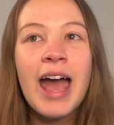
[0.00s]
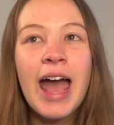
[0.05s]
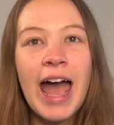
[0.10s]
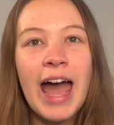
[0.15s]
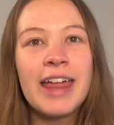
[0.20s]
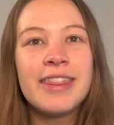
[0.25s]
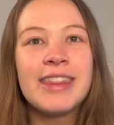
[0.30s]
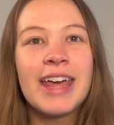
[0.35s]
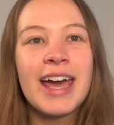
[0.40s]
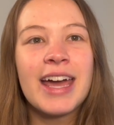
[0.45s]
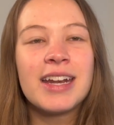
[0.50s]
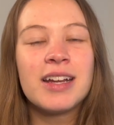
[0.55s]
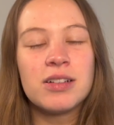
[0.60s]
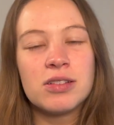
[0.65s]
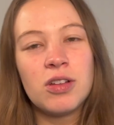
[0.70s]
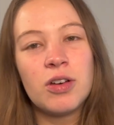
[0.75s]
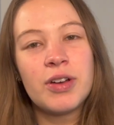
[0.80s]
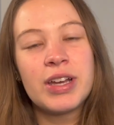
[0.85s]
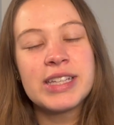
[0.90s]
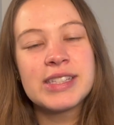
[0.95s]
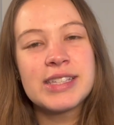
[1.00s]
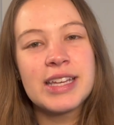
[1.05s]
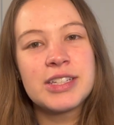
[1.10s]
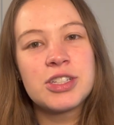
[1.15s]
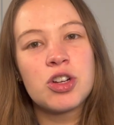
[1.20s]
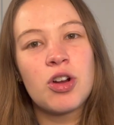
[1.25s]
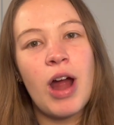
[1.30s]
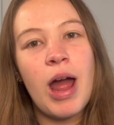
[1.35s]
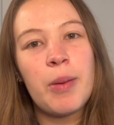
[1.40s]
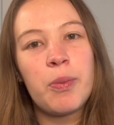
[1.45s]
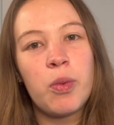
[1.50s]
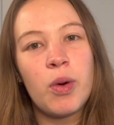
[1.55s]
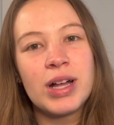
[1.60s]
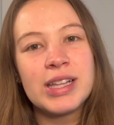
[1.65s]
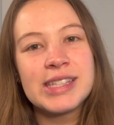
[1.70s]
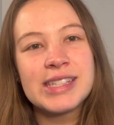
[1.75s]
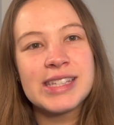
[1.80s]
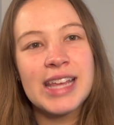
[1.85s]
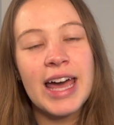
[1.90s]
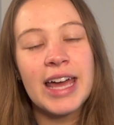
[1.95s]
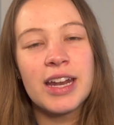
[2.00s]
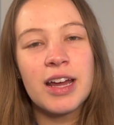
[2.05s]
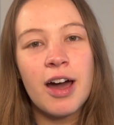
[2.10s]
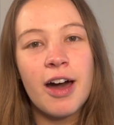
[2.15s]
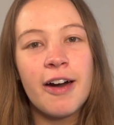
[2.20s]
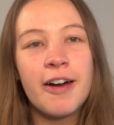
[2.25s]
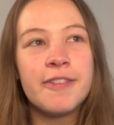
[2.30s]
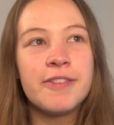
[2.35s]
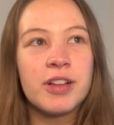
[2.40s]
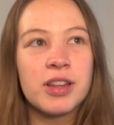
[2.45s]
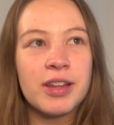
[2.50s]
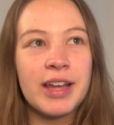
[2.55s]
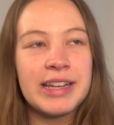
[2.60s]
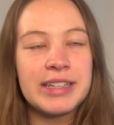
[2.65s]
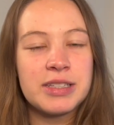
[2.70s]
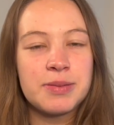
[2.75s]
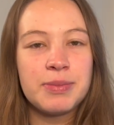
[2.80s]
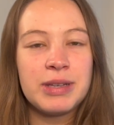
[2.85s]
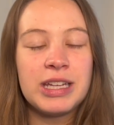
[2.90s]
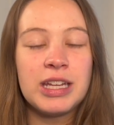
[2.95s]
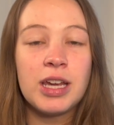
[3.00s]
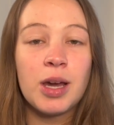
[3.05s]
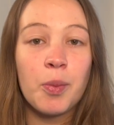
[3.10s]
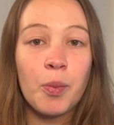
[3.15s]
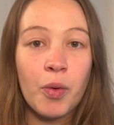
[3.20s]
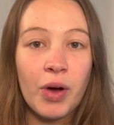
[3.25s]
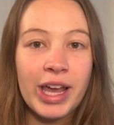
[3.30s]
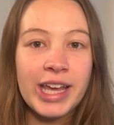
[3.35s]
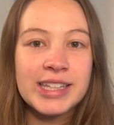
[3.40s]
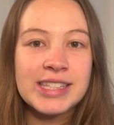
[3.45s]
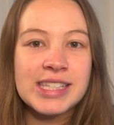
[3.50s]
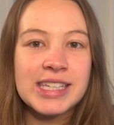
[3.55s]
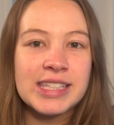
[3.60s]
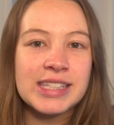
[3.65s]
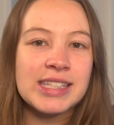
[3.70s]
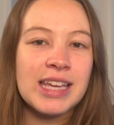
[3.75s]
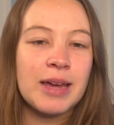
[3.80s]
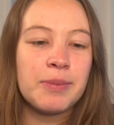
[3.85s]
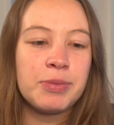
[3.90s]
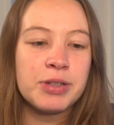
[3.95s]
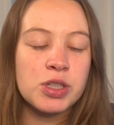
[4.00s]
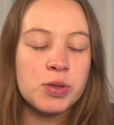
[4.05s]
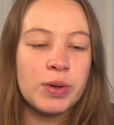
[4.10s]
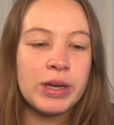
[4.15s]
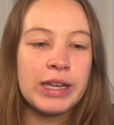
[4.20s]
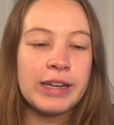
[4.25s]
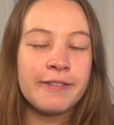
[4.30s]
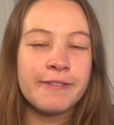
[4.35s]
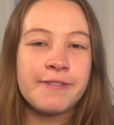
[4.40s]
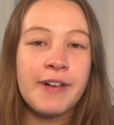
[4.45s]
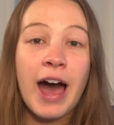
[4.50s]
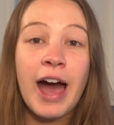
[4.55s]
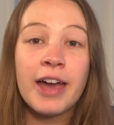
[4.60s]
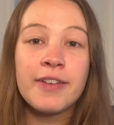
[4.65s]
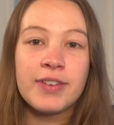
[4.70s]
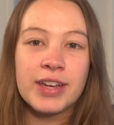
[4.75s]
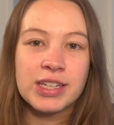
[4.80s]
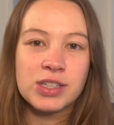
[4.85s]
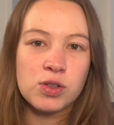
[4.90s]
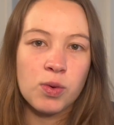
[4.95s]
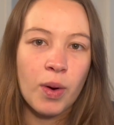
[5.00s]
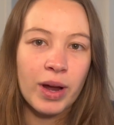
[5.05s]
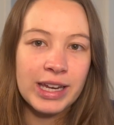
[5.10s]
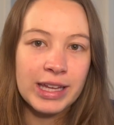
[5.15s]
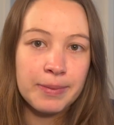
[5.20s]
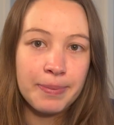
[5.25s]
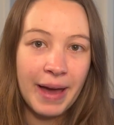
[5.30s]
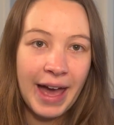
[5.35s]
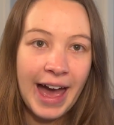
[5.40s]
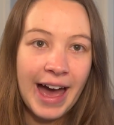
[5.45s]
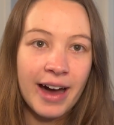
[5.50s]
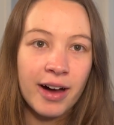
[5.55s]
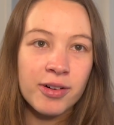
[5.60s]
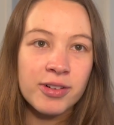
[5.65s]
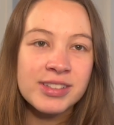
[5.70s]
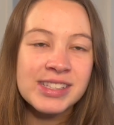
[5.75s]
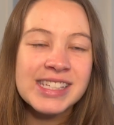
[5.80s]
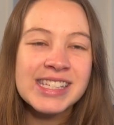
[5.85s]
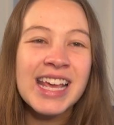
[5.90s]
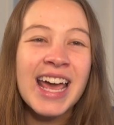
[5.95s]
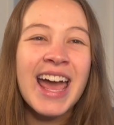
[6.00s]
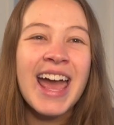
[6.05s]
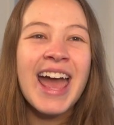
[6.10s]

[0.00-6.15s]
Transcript: And then Logan said to grab 1 set of light to medium weights. He said between 5 and 20 pounds.